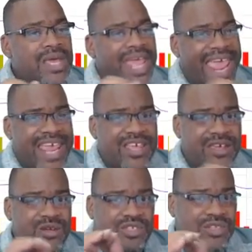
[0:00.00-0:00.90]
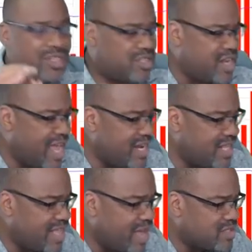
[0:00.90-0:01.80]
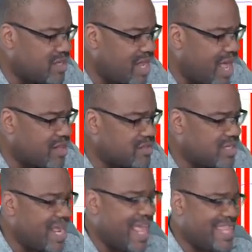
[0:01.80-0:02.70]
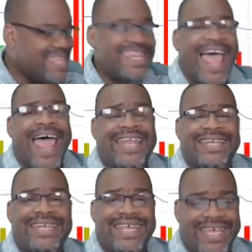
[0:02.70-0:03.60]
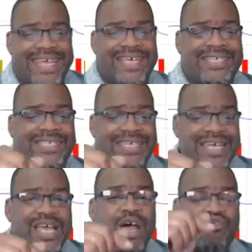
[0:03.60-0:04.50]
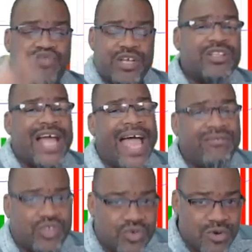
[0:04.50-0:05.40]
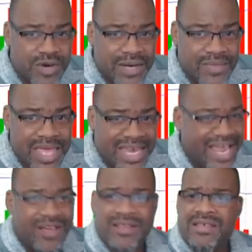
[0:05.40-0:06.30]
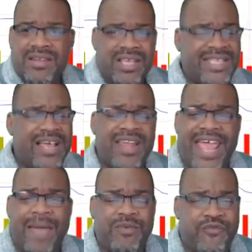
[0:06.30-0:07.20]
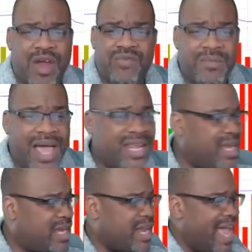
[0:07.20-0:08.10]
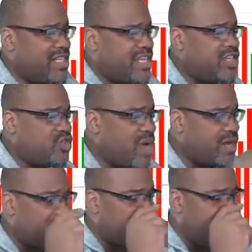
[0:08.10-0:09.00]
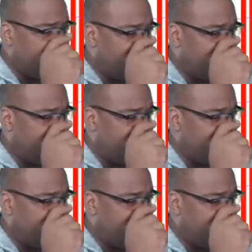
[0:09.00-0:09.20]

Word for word: Eight years still into ninety thousand dollars. That is a real live story. Now, is that going to happen for everybody? And can I teach you how to do that?